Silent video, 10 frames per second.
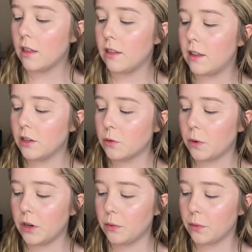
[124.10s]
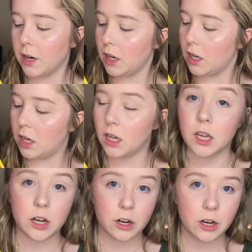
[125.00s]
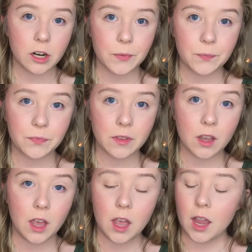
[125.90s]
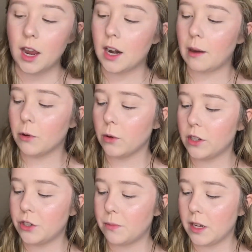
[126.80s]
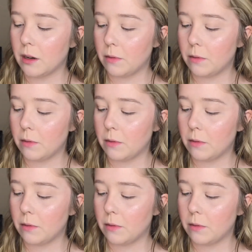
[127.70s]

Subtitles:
this one right here. And I'm going to be